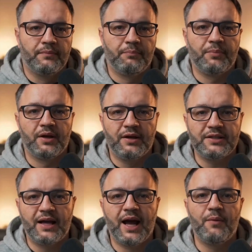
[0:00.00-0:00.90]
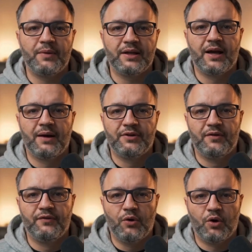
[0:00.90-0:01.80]
Be honest, how many times
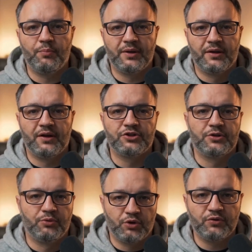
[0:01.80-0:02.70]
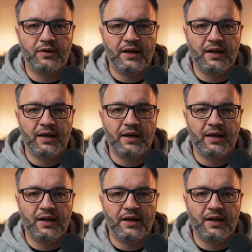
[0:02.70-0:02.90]
have you opened Logic Pro